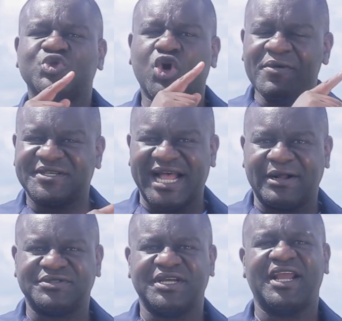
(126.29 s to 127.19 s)

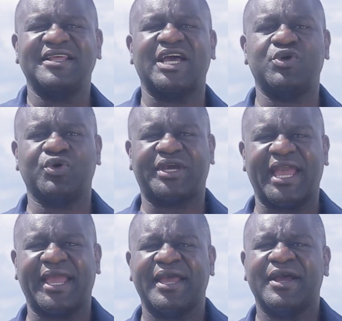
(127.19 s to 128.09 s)
domiciled in the
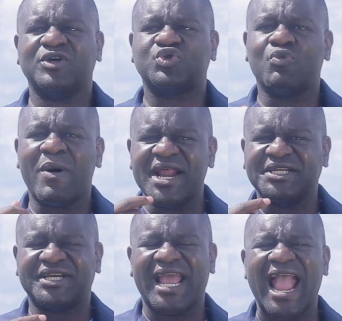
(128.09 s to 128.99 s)
UK to
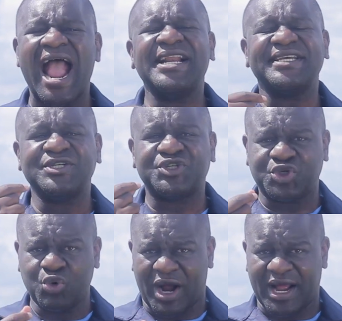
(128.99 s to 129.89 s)
manage and
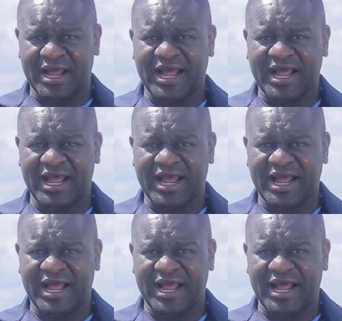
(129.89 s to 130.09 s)
ensure